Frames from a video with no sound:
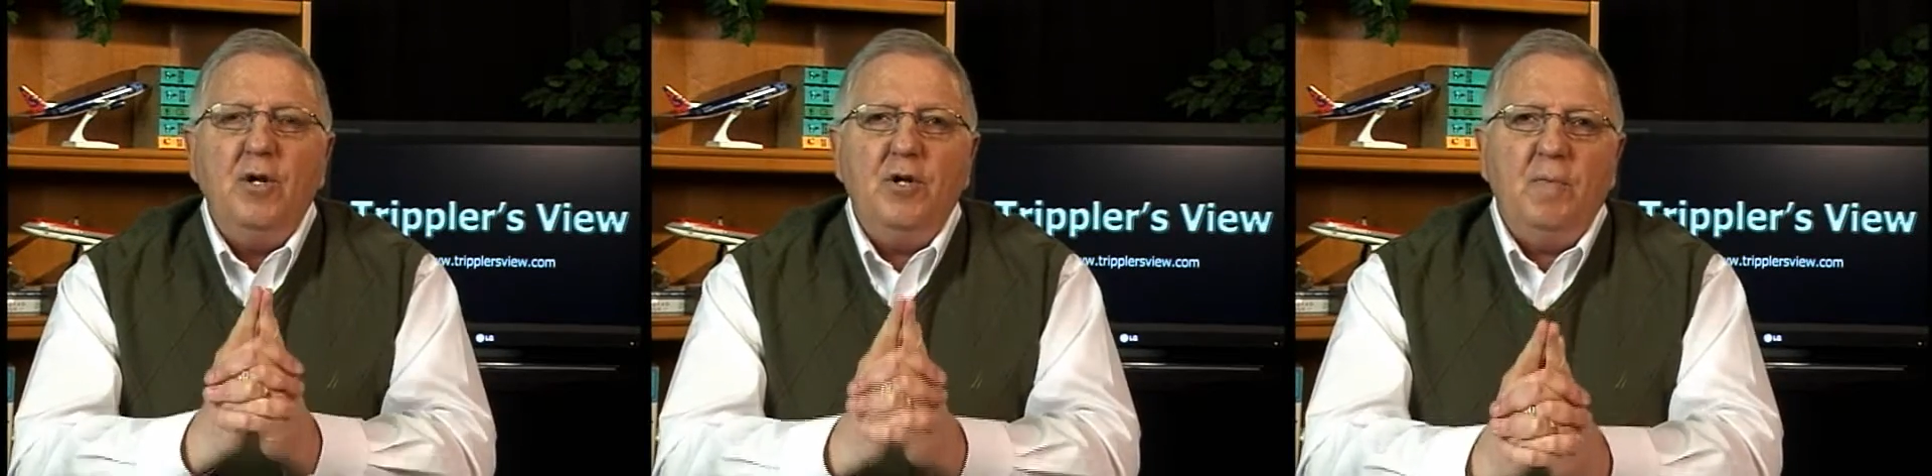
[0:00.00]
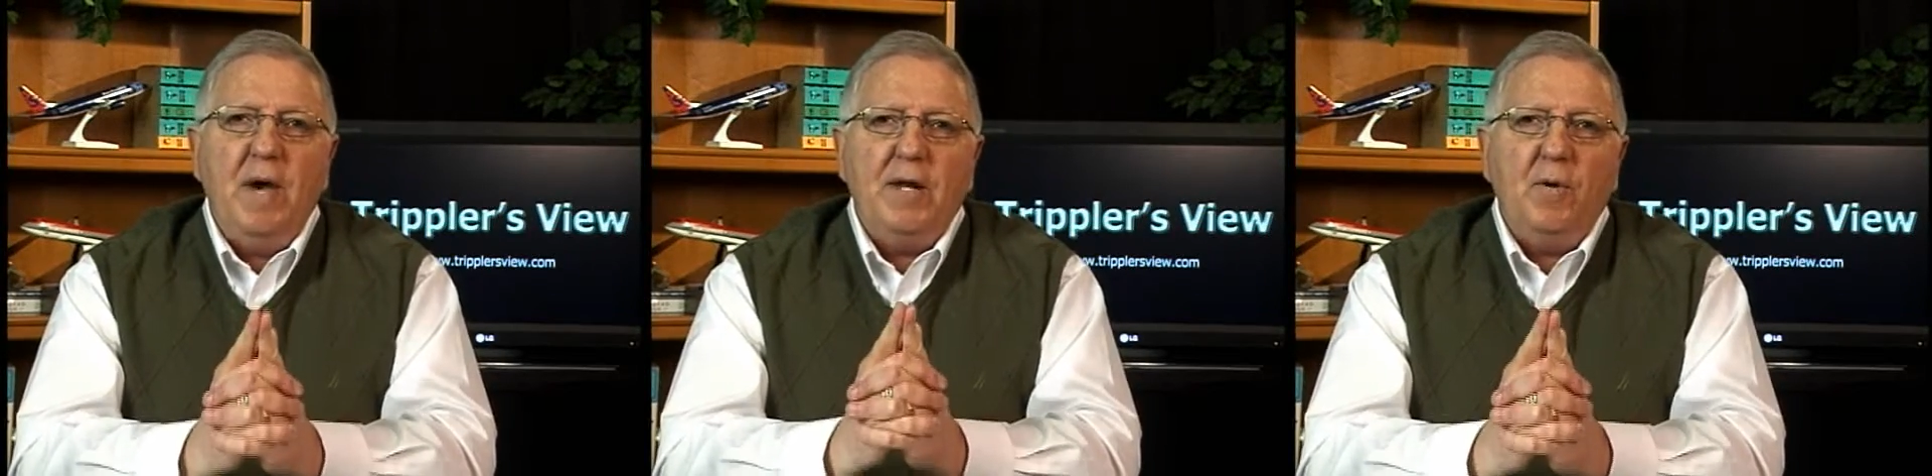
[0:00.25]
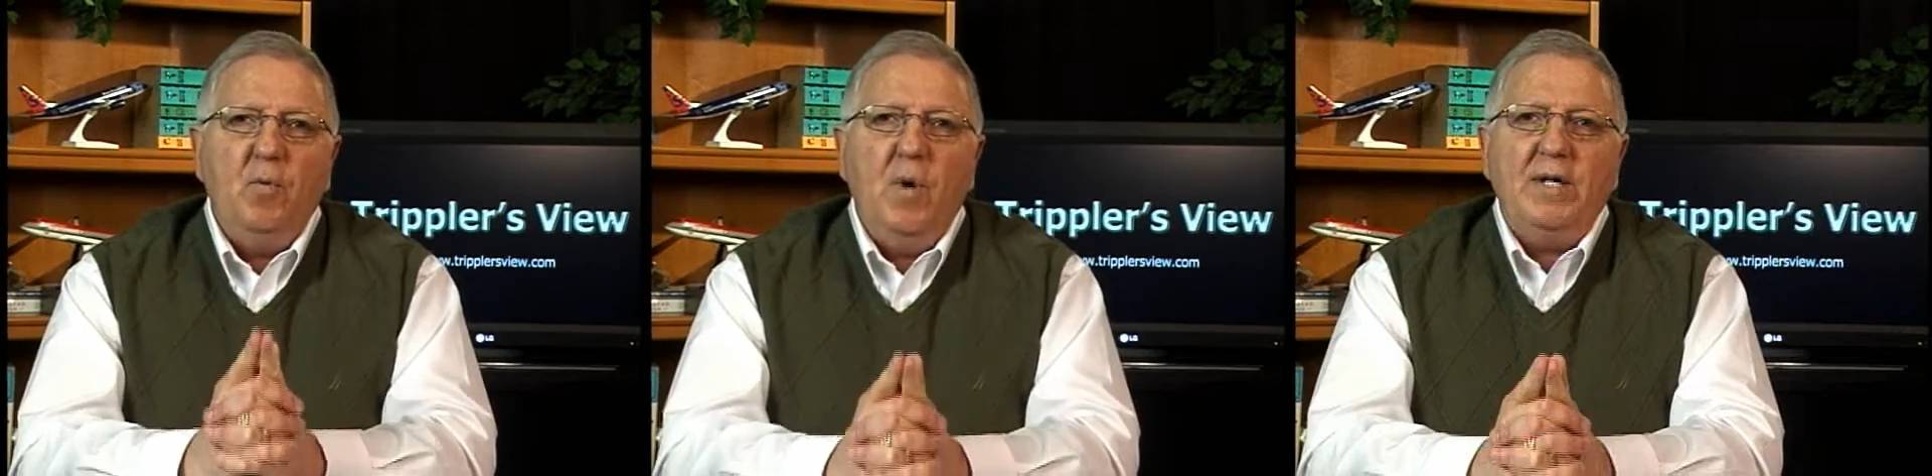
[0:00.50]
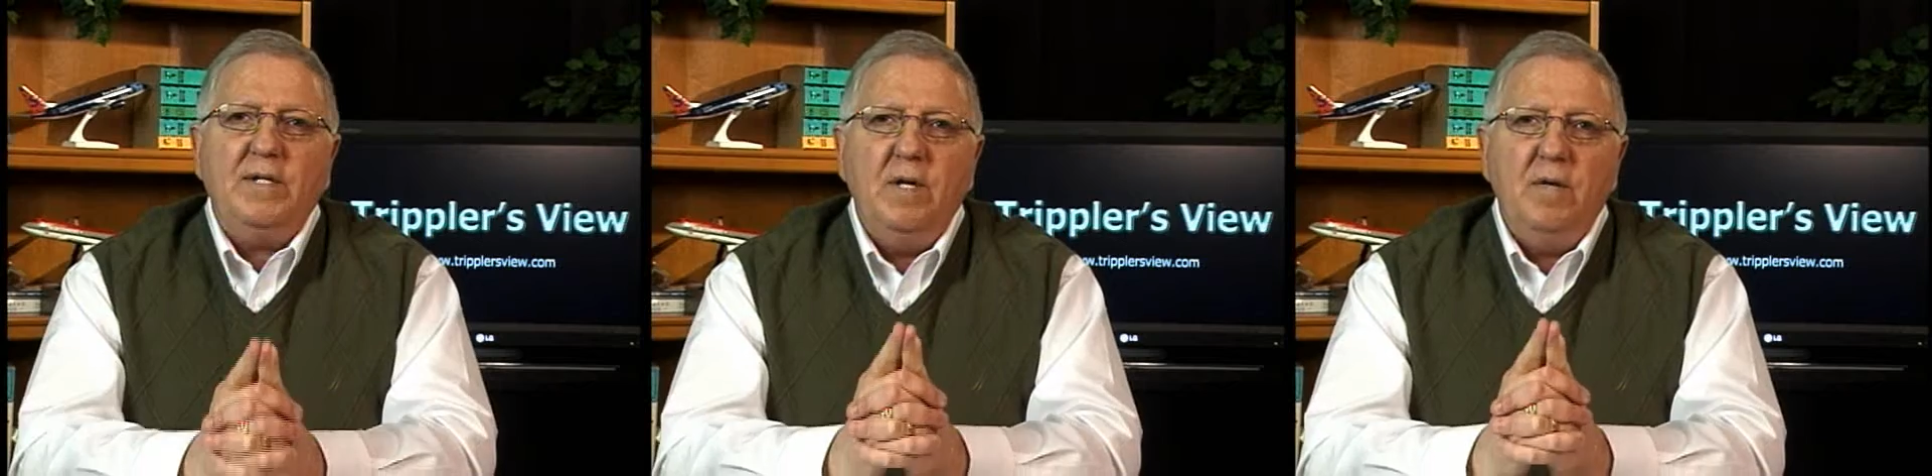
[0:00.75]
no matter
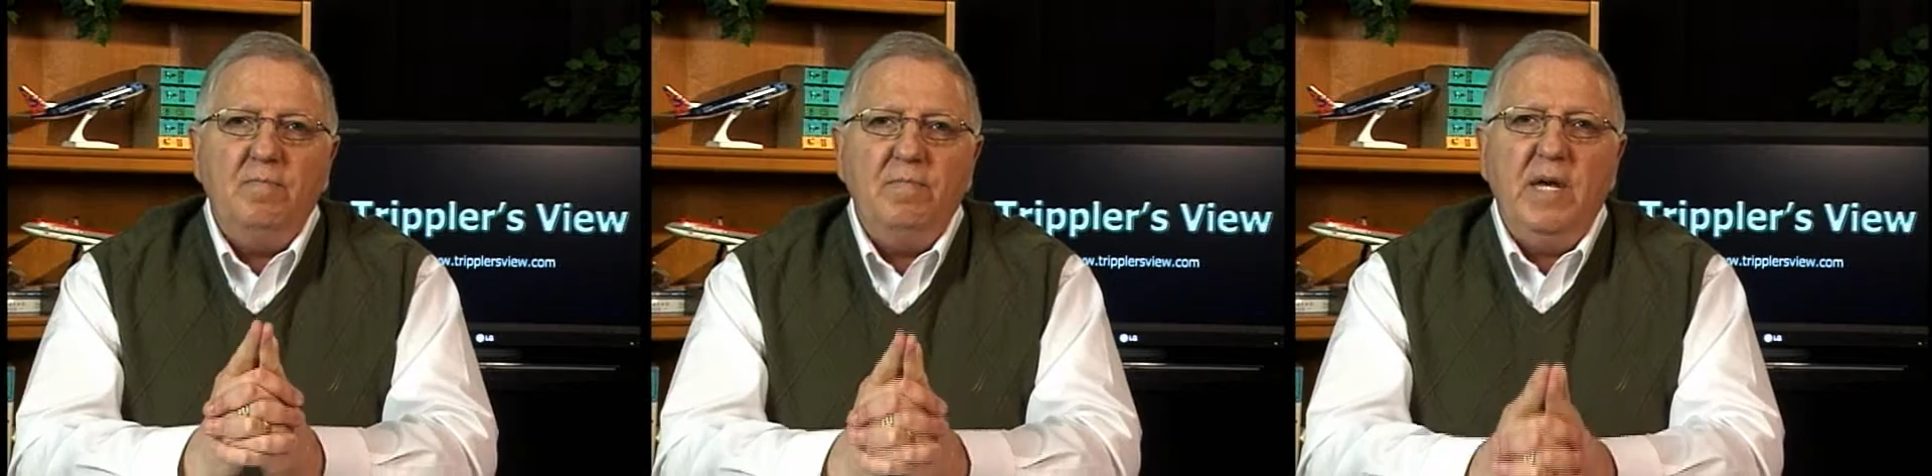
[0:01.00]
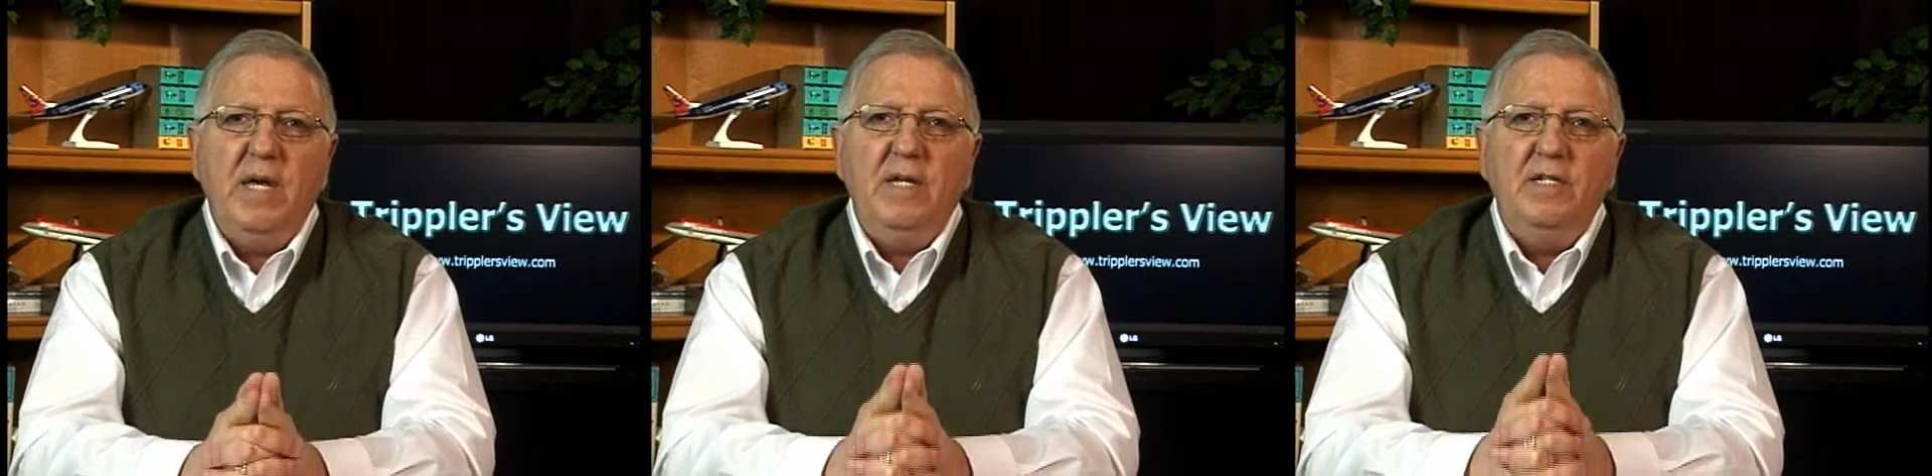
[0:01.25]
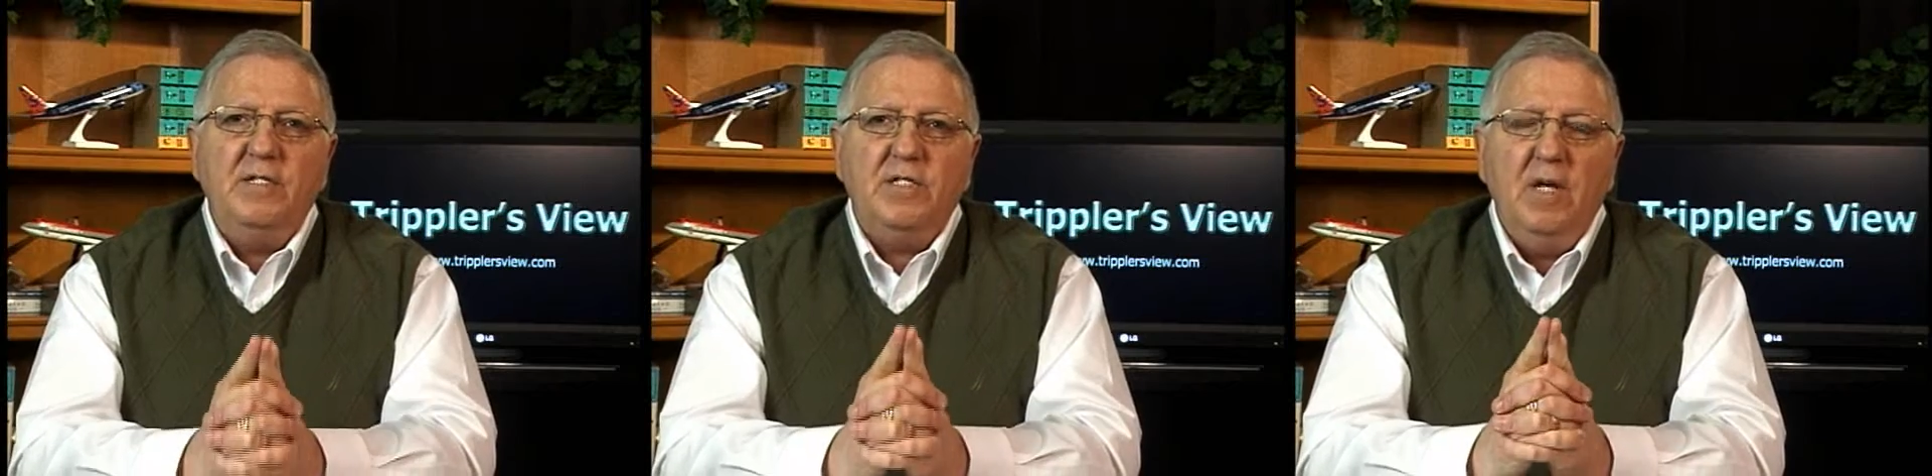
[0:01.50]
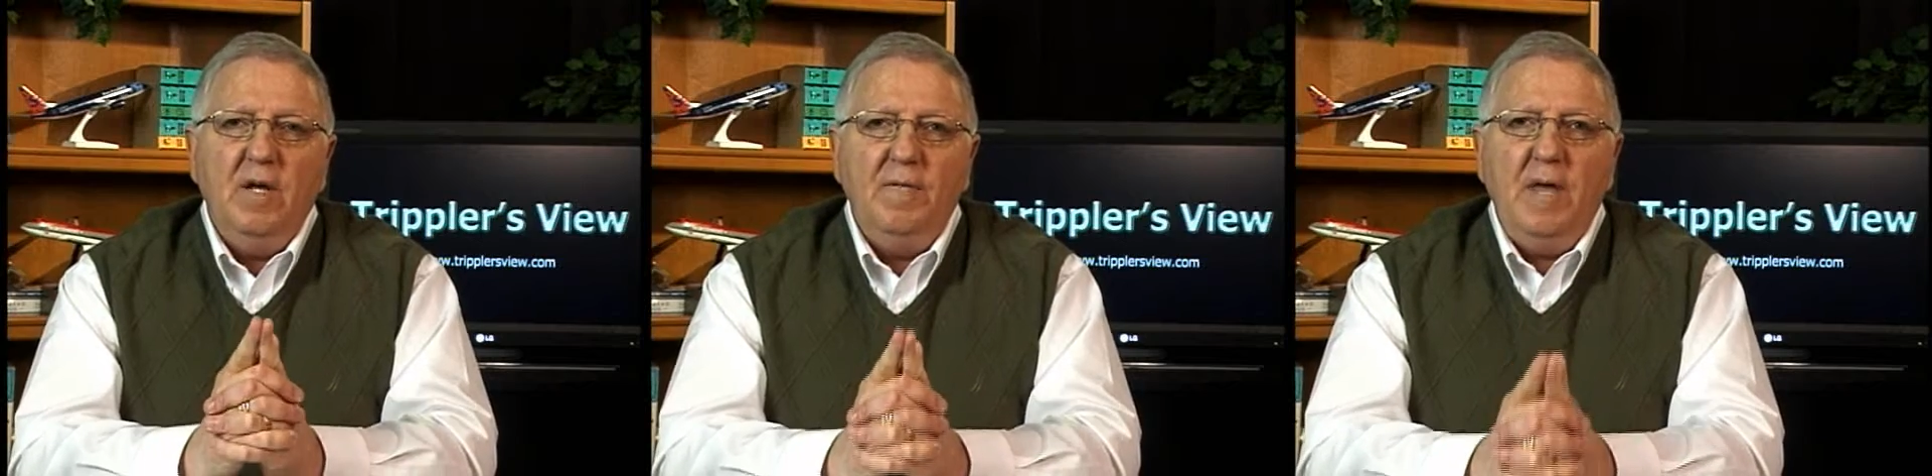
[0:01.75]
what means